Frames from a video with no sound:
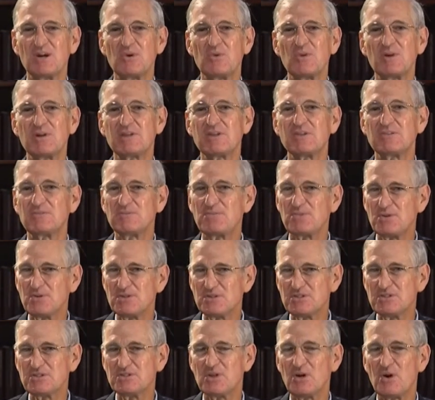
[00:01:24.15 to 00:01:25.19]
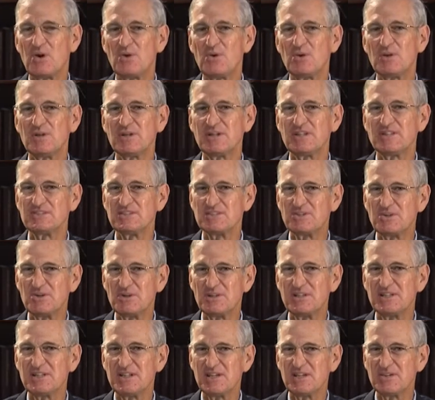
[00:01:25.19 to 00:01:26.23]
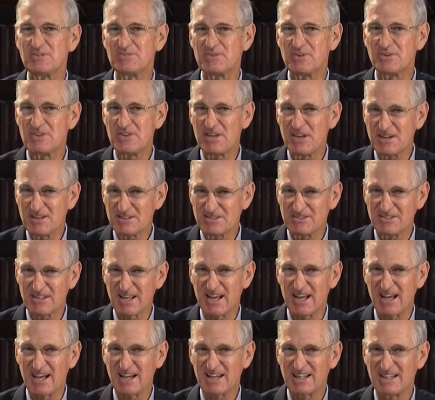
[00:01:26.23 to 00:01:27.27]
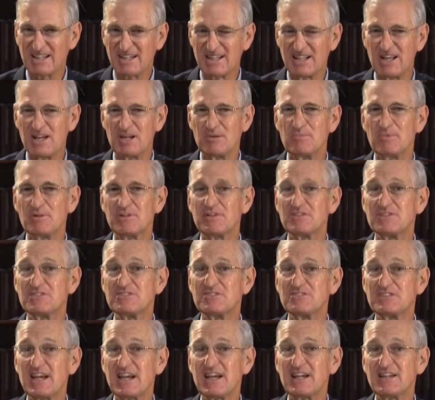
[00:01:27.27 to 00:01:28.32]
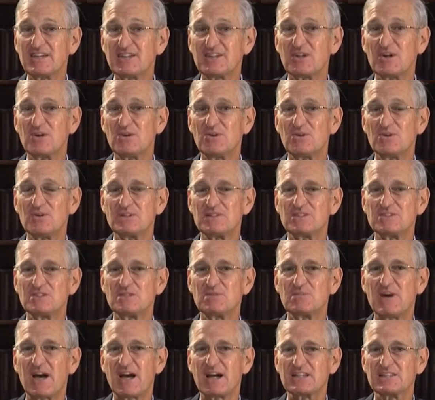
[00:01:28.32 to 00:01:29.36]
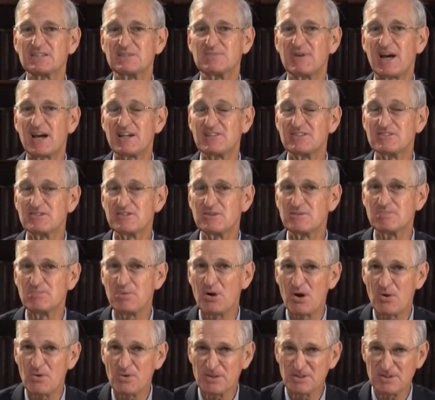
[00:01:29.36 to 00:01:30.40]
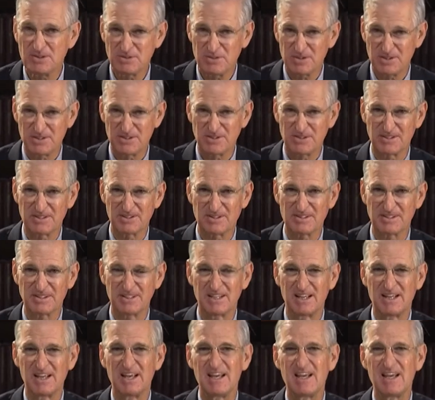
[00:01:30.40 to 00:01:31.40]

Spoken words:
where their first goal is a good deal for their side, but their second goal is to maximize their opponent's return.